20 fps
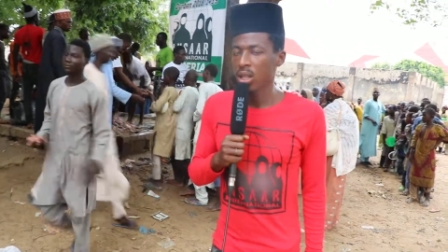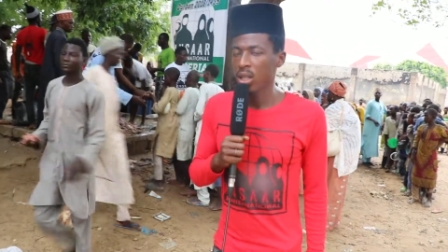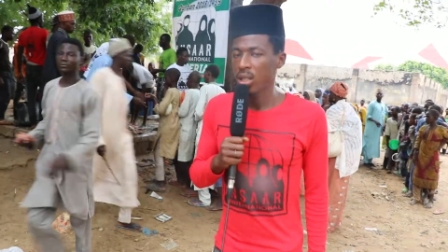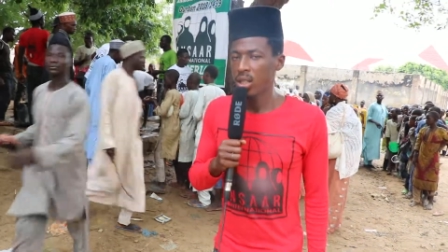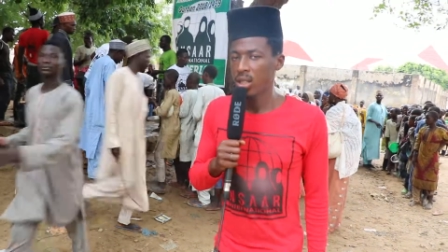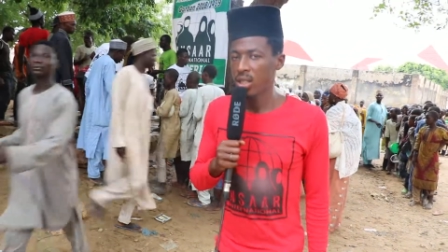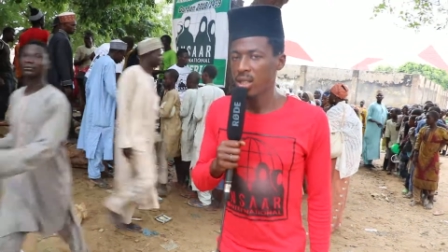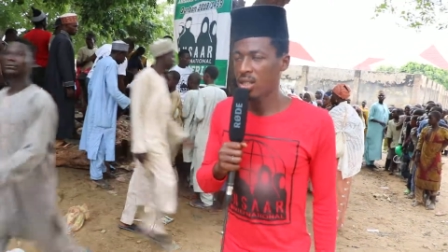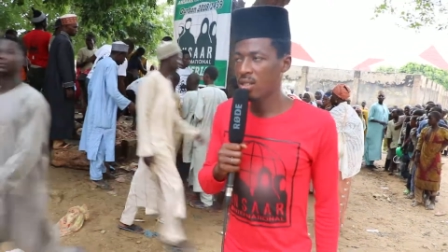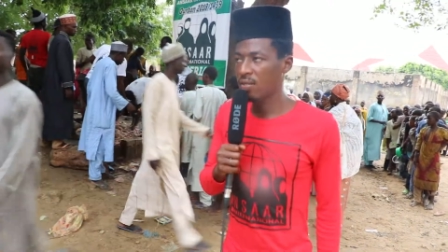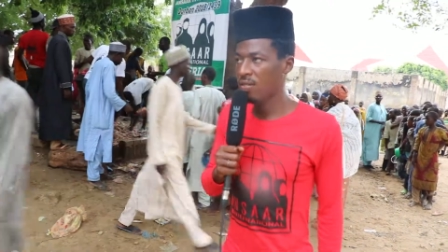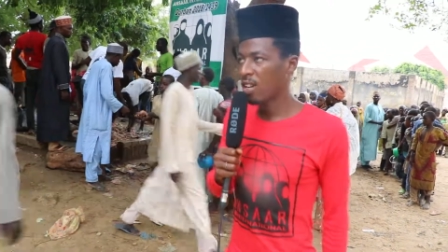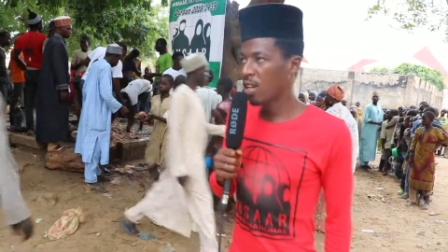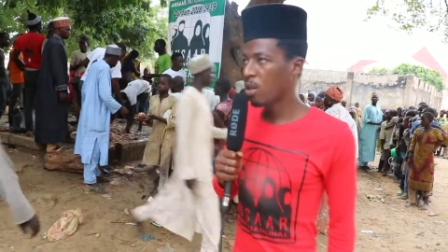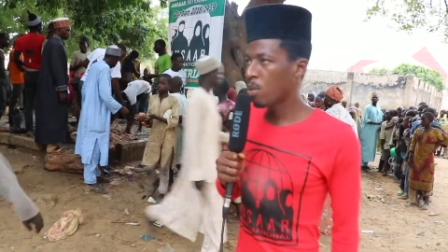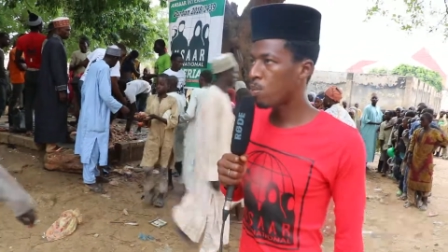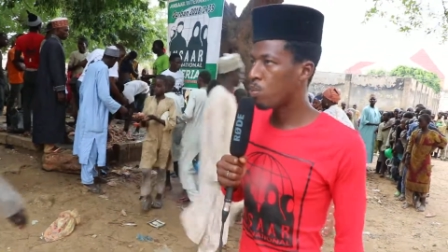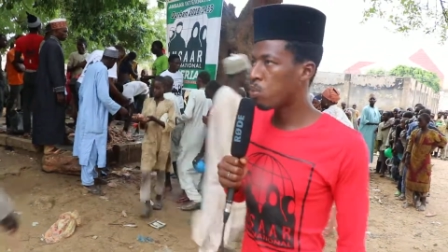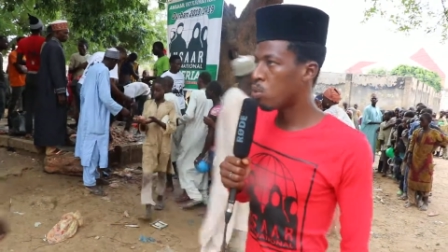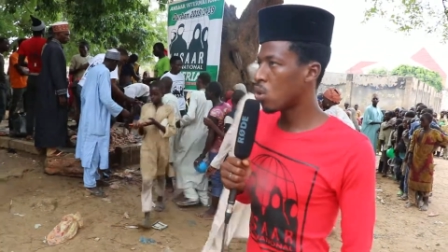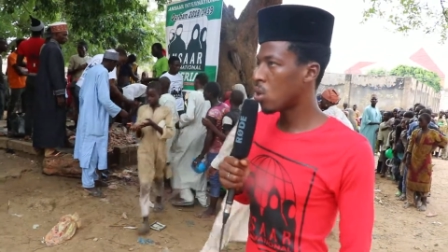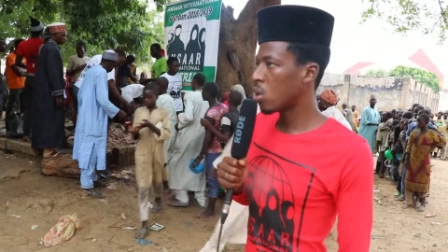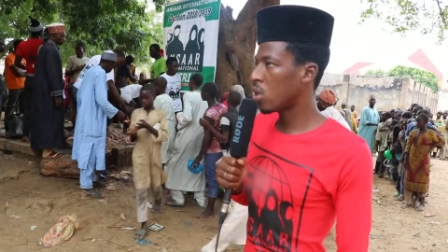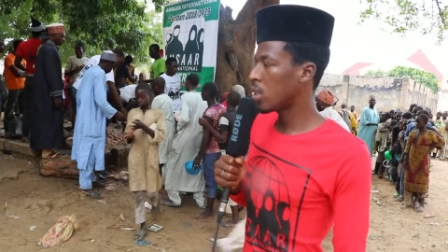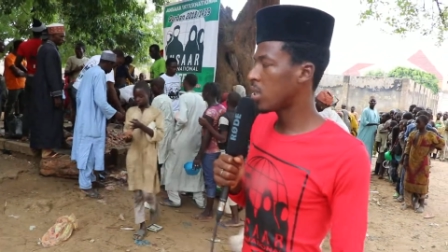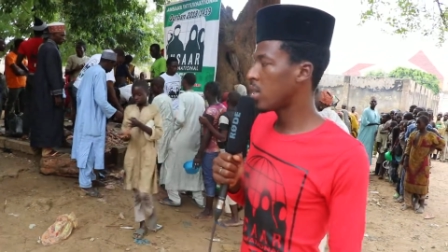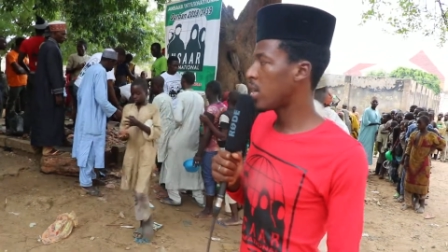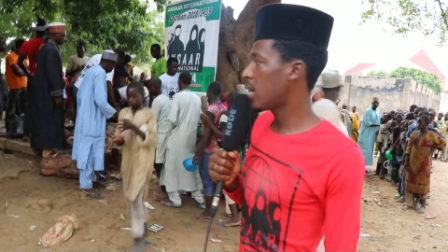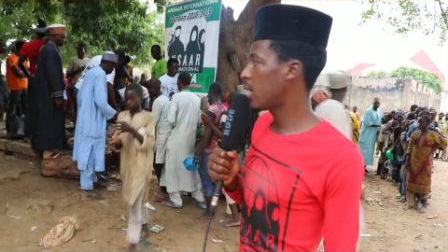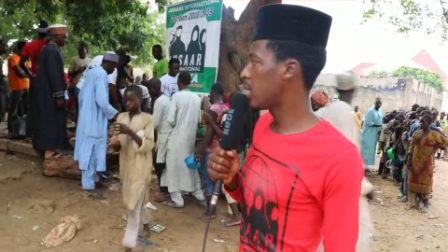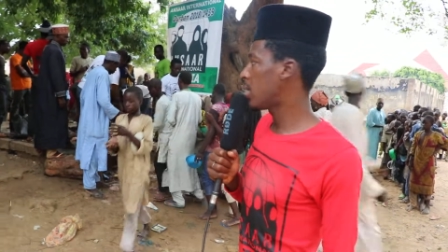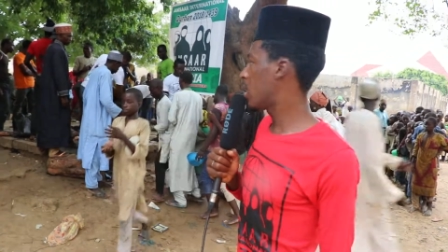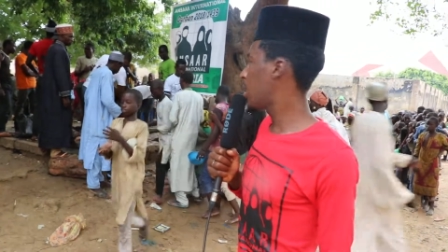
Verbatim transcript: This is very poor here in